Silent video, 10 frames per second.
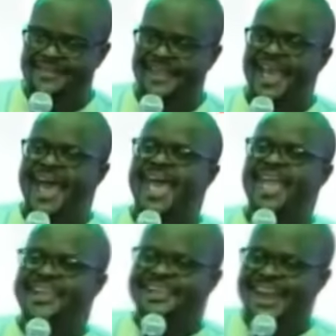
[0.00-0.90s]
a
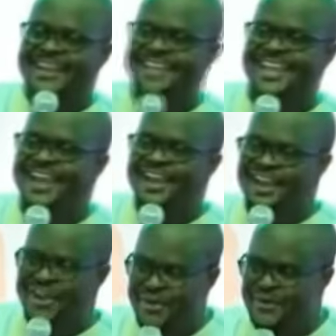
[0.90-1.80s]
country cannot
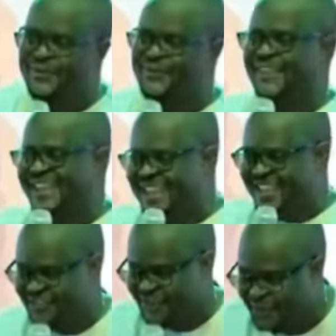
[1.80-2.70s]
feed
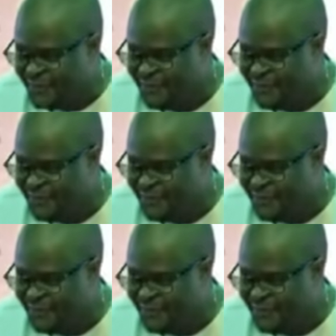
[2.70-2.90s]
itself.